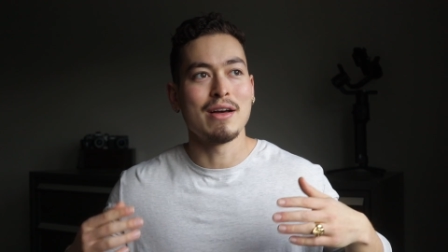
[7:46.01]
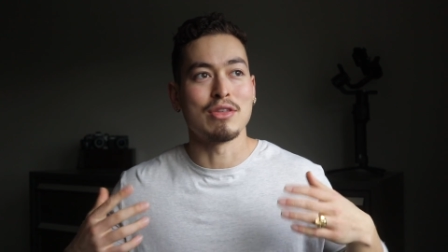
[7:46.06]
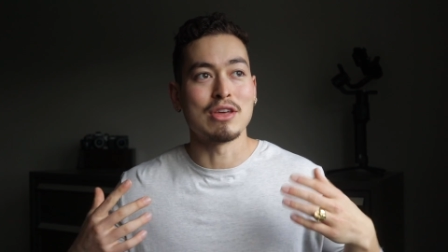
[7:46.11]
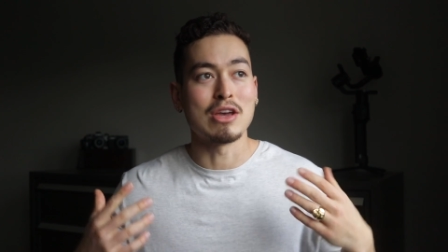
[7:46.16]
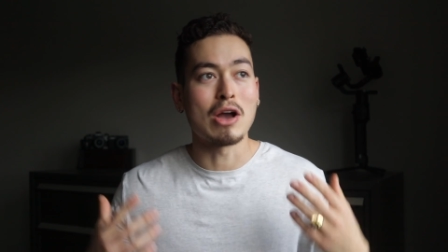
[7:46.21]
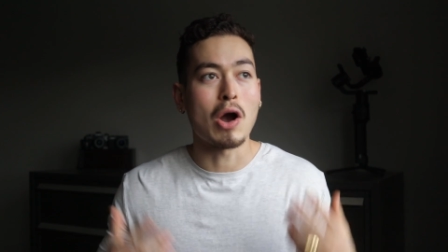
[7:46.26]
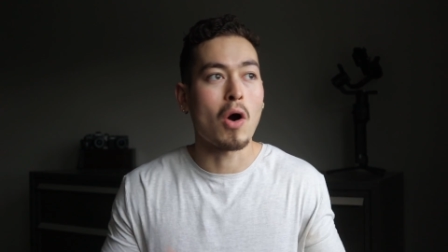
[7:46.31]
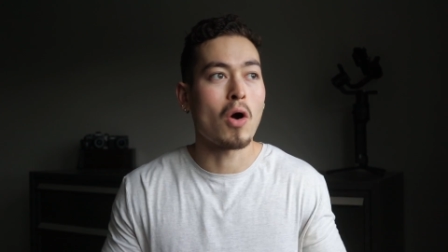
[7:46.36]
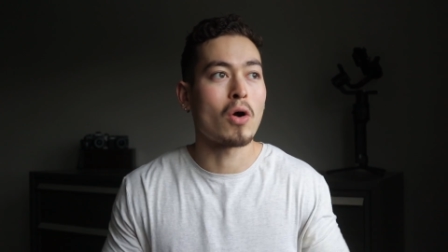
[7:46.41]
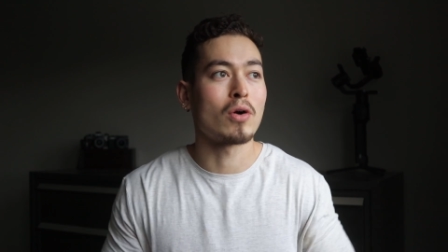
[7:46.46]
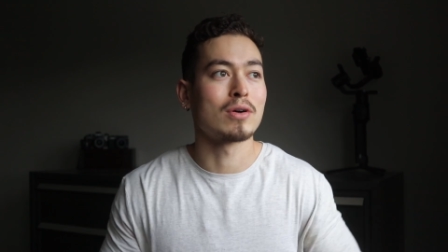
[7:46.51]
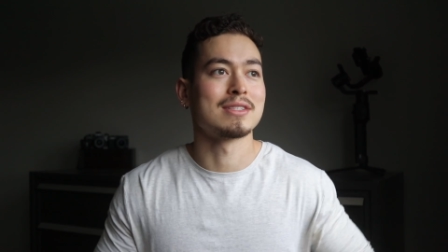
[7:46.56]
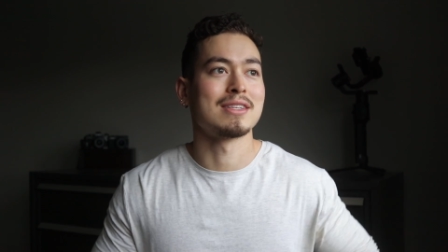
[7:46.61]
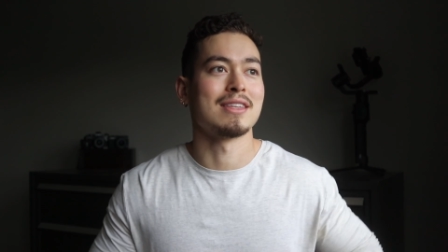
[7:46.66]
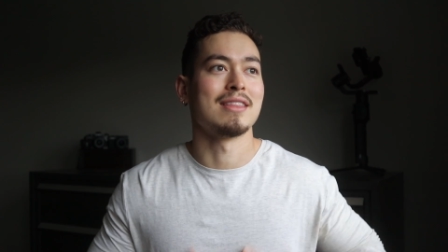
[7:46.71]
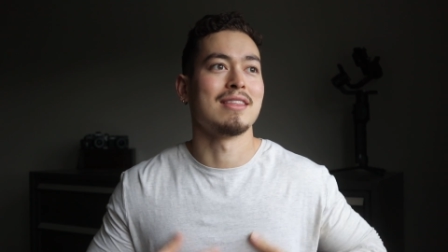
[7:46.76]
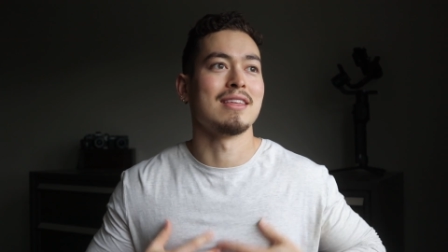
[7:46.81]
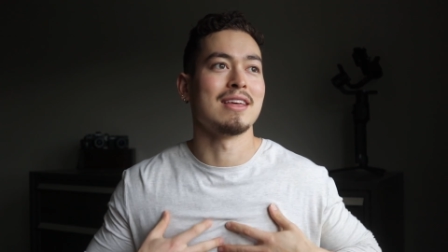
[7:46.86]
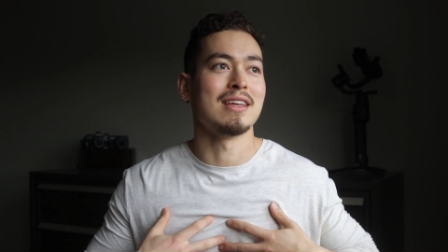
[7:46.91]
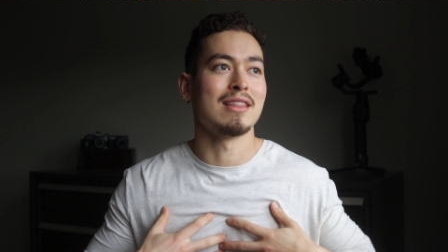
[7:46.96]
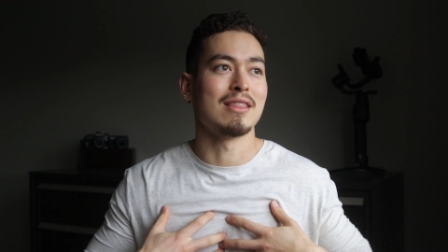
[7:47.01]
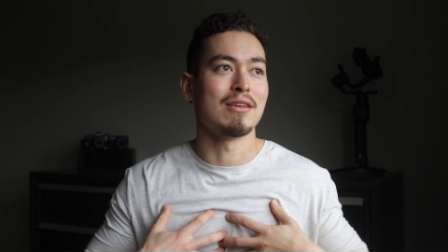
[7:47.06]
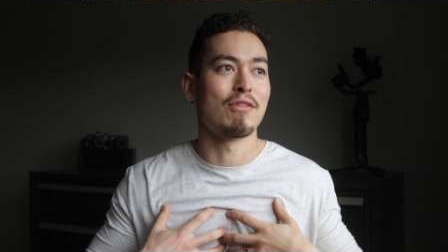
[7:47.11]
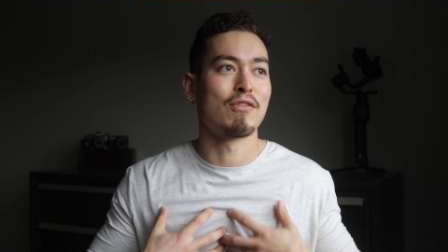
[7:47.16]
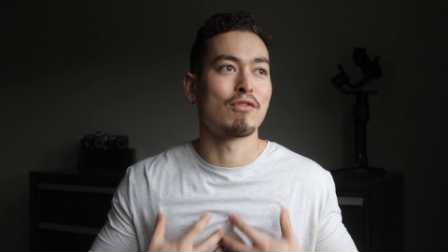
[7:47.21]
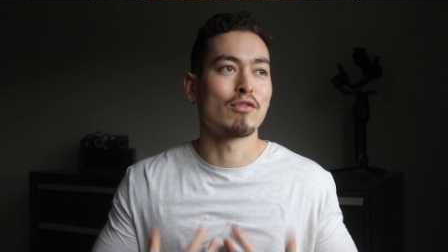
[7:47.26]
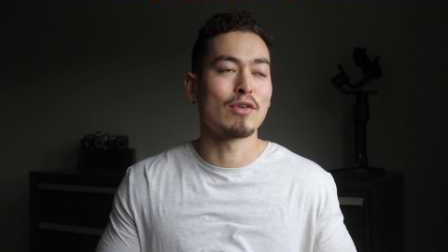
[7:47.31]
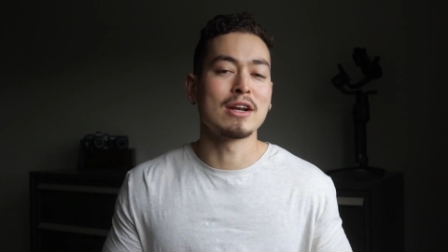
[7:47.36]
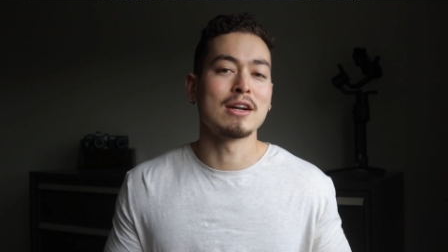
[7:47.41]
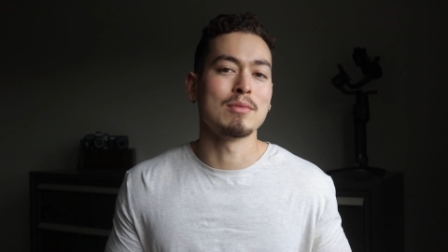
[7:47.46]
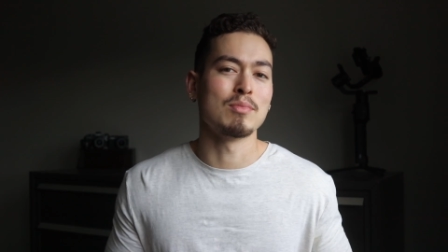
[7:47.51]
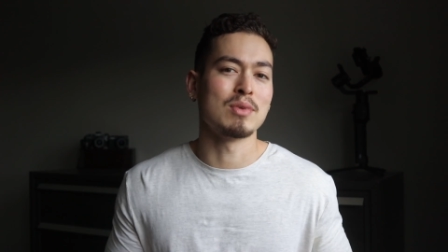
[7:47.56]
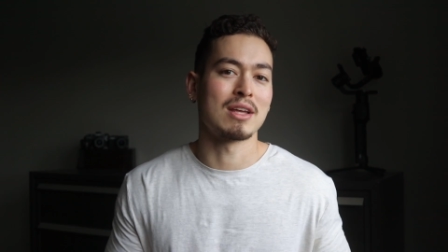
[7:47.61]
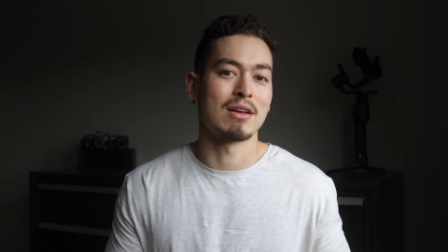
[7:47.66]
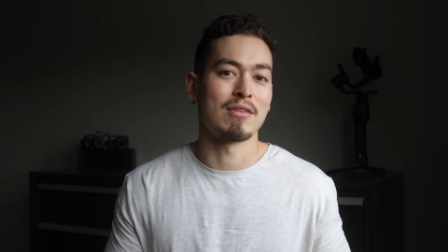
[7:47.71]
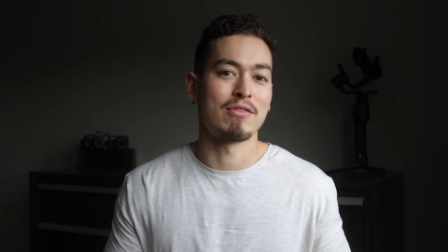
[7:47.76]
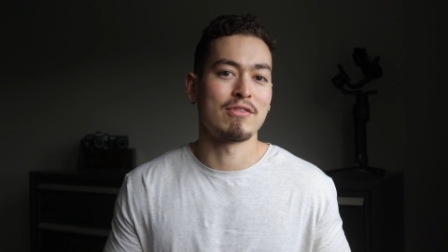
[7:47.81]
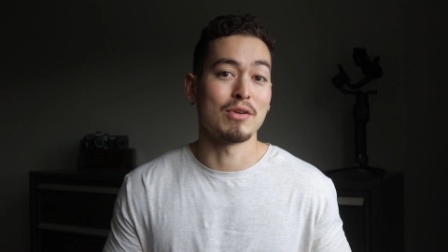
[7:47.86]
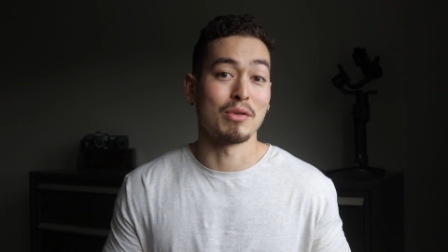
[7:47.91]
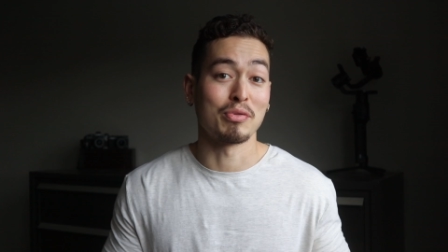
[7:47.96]
the art, the, the freedom we
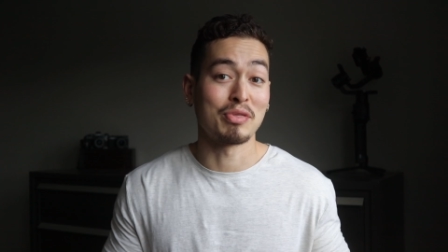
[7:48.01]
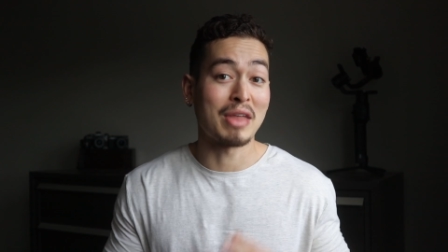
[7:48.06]
can feel.